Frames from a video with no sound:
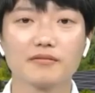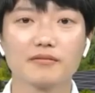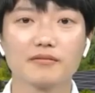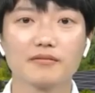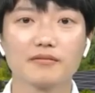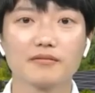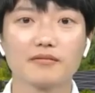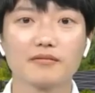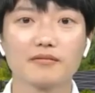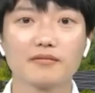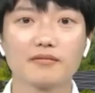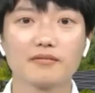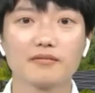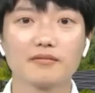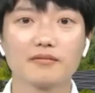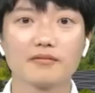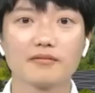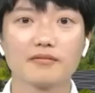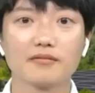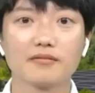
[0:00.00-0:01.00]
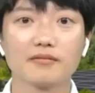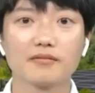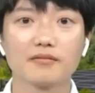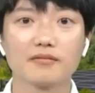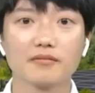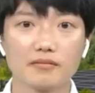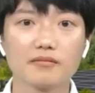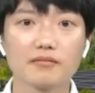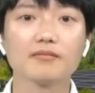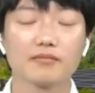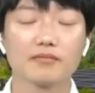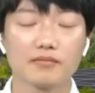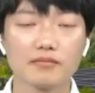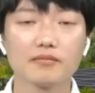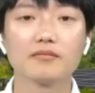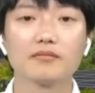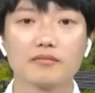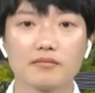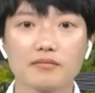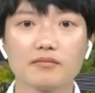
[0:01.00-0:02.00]

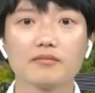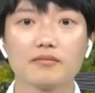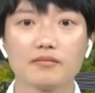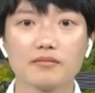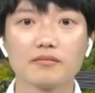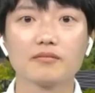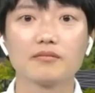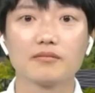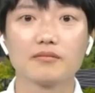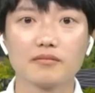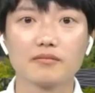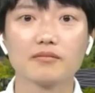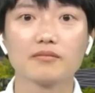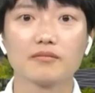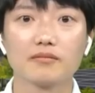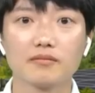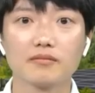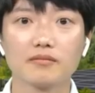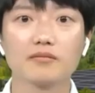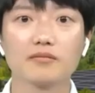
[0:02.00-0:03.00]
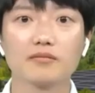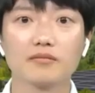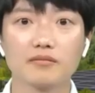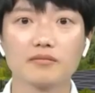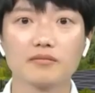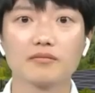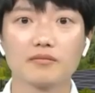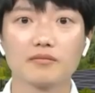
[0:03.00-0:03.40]
This person isn't speaking.